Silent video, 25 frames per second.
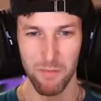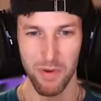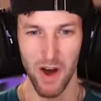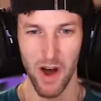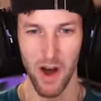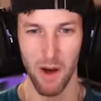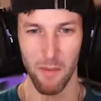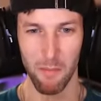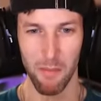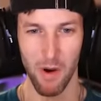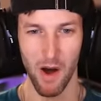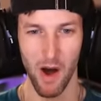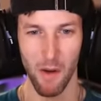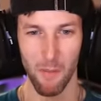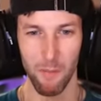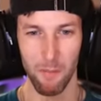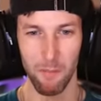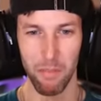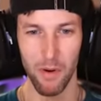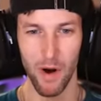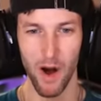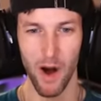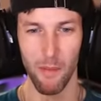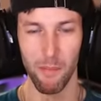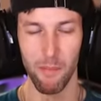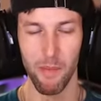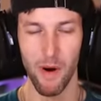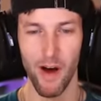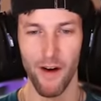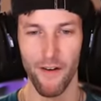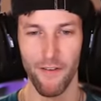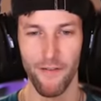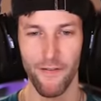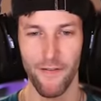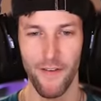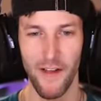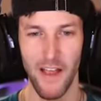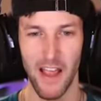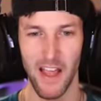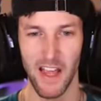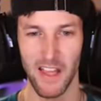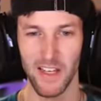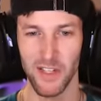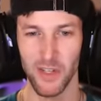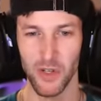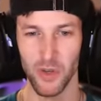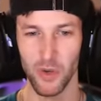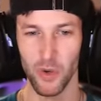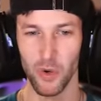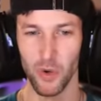Bubba
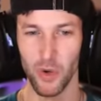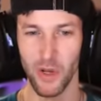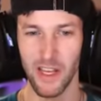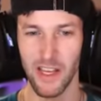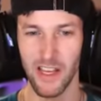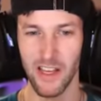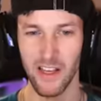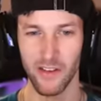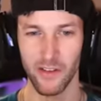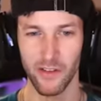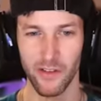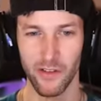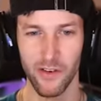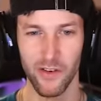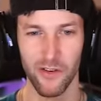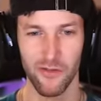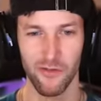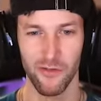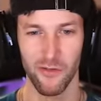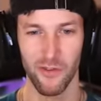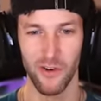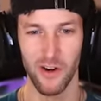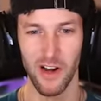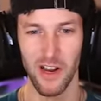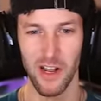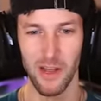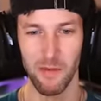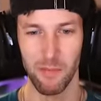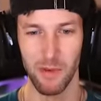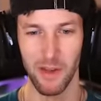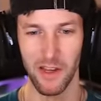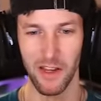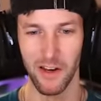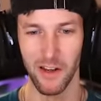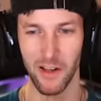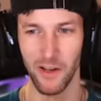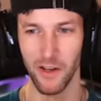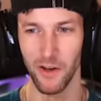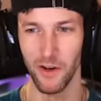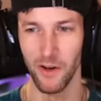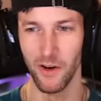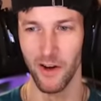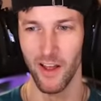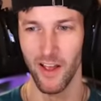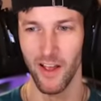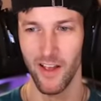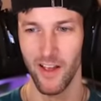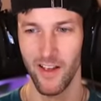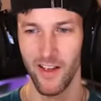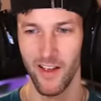Bubbaphant. Ooh, he is creepy,
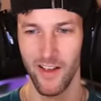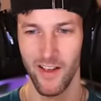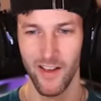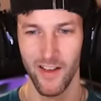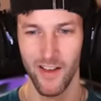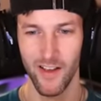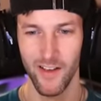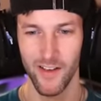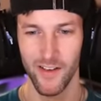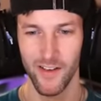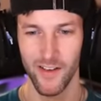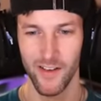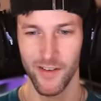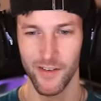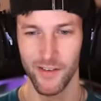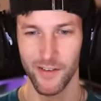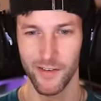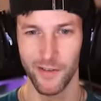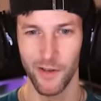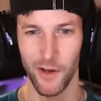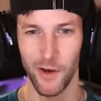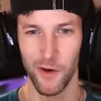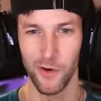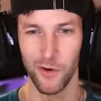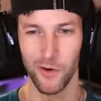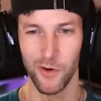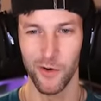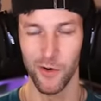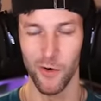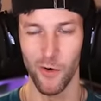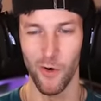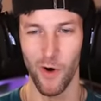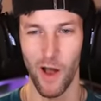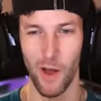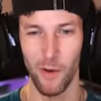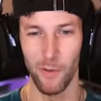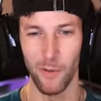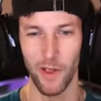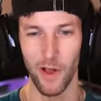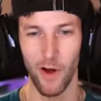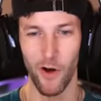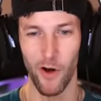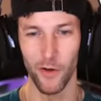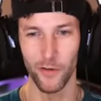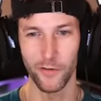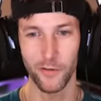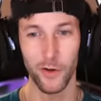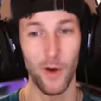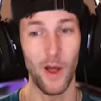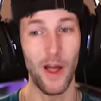dude. So cool. And we
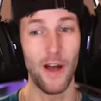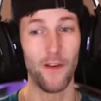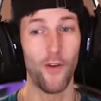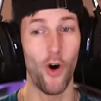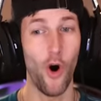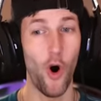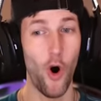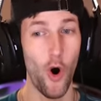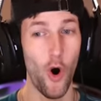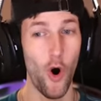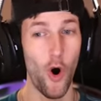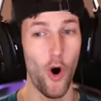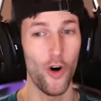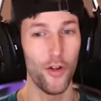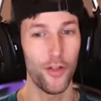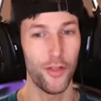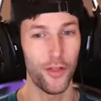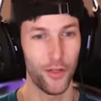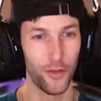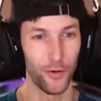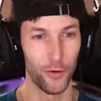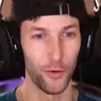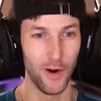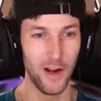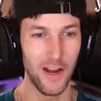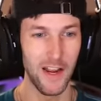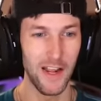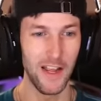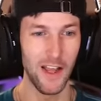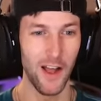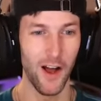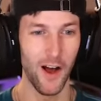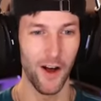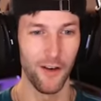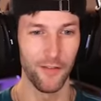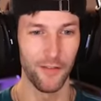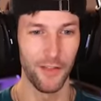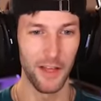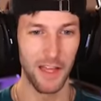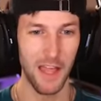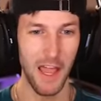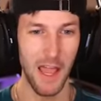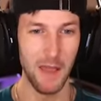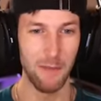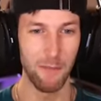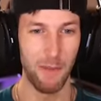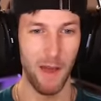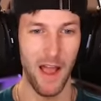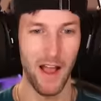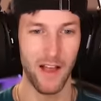also have all three of the
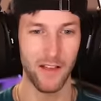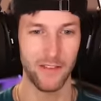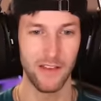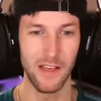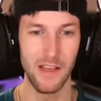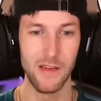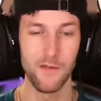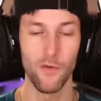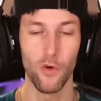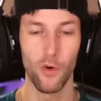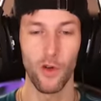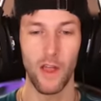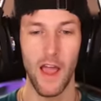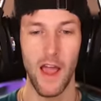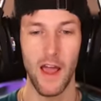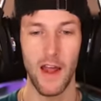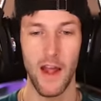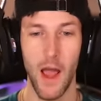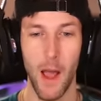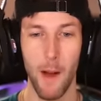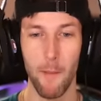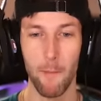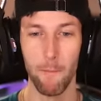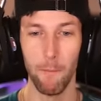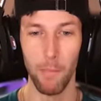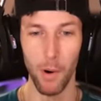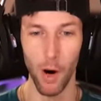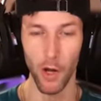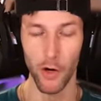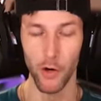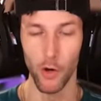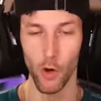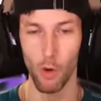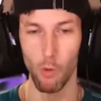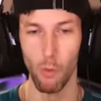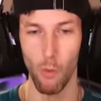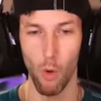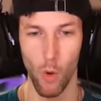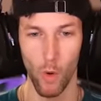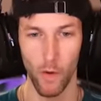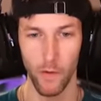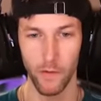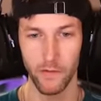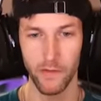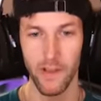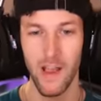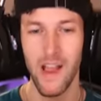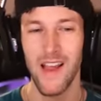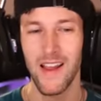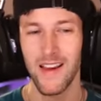Game Pass Evil Catnap bundle
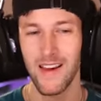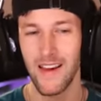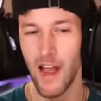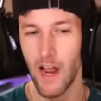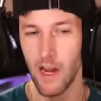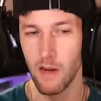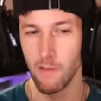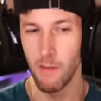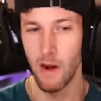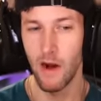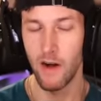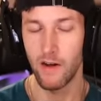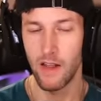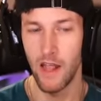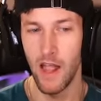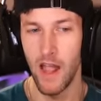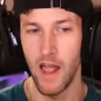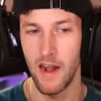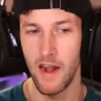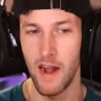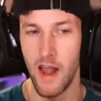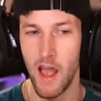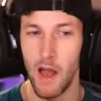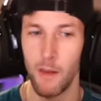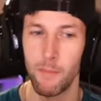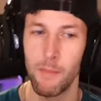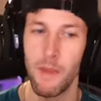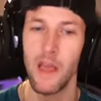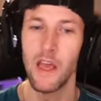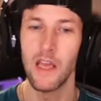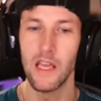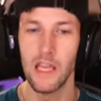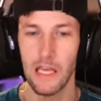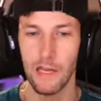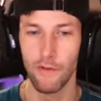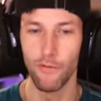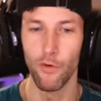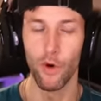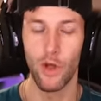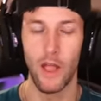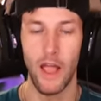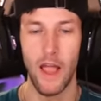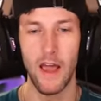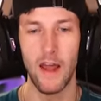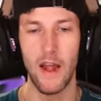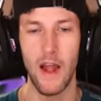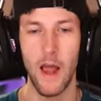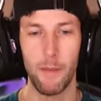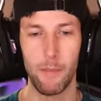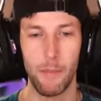morphs. Nightmare Catnap, Evil
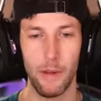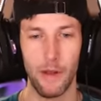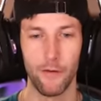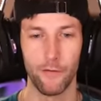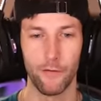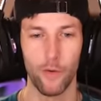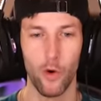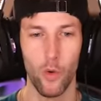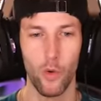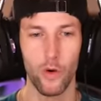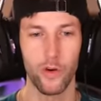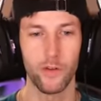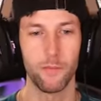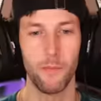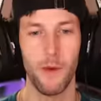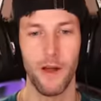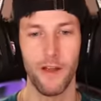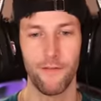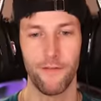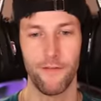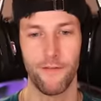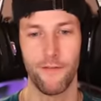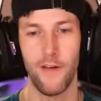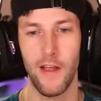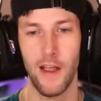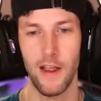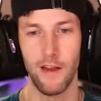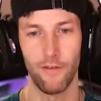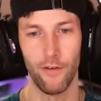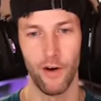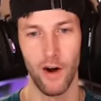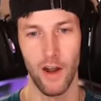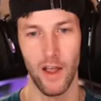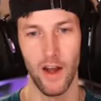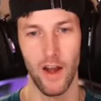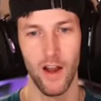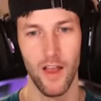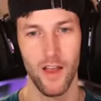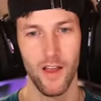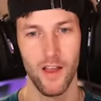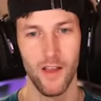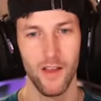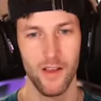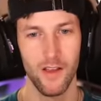Catnap, and of course my favorite